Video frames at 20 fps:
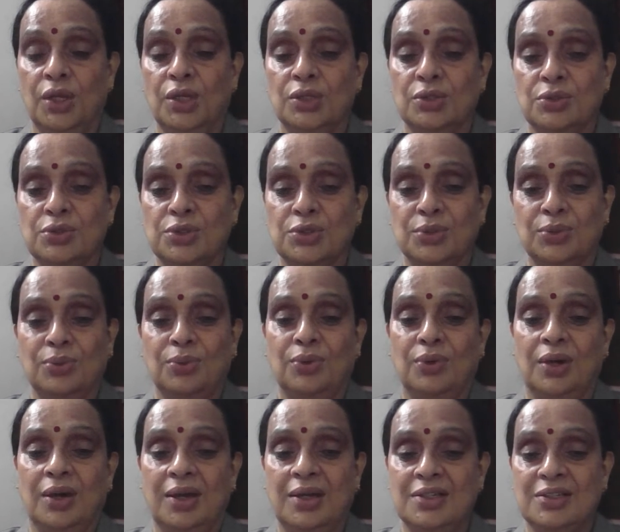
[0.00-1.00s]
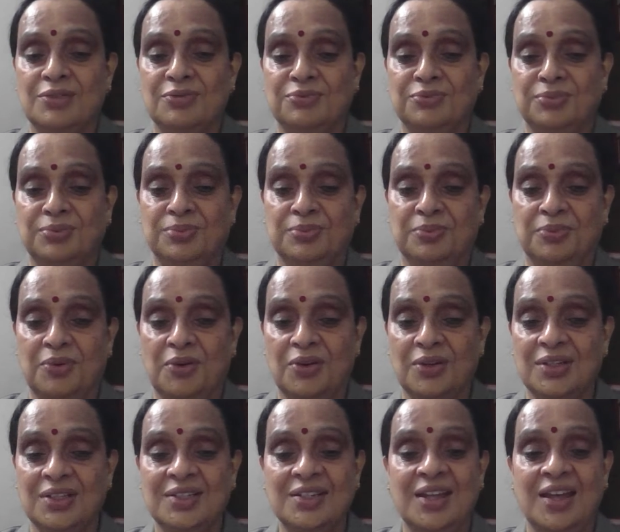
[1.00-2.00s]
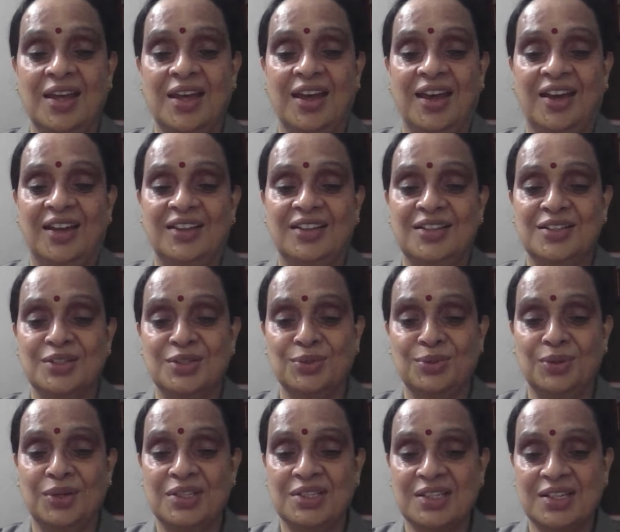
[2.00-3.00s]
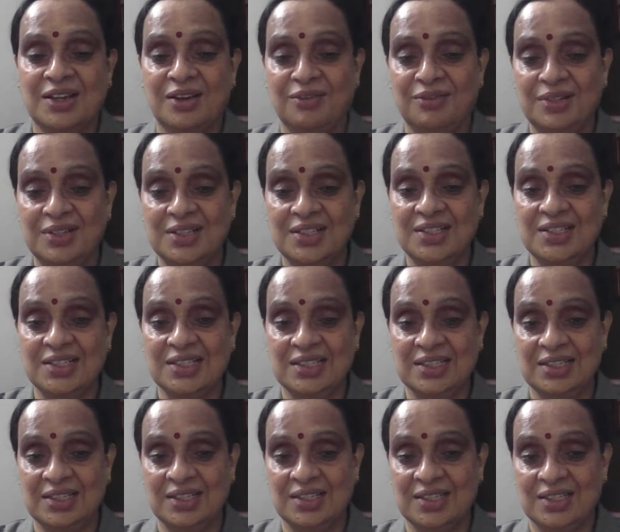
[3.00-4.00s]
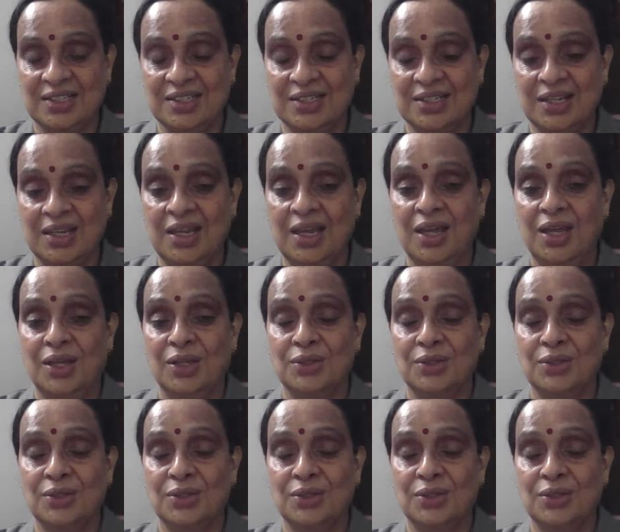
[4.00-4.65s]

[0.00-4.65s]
So snow has fallen and the snow has covered the city.